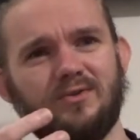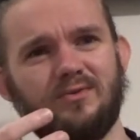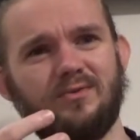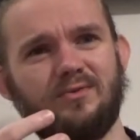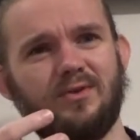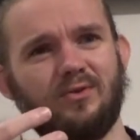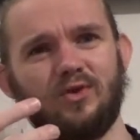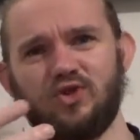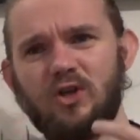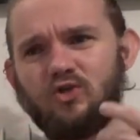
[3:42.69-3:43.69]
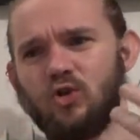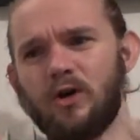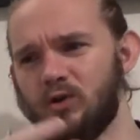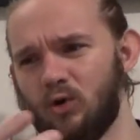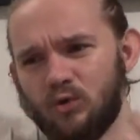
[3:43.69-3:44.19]
you know, she
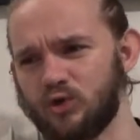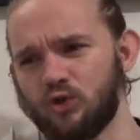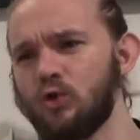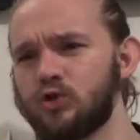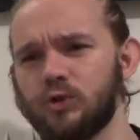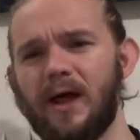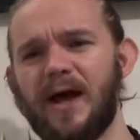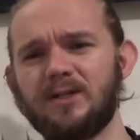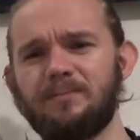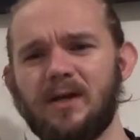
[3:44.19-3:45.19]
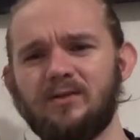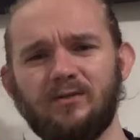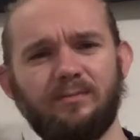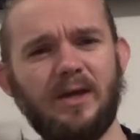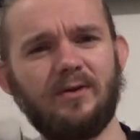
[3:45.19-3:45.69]
enjoyed the whole social aspect
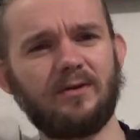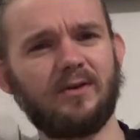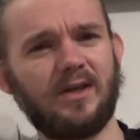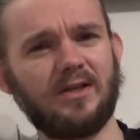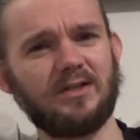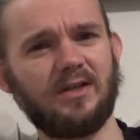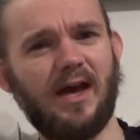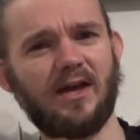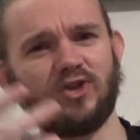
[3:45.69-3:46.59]
of beer and things like that.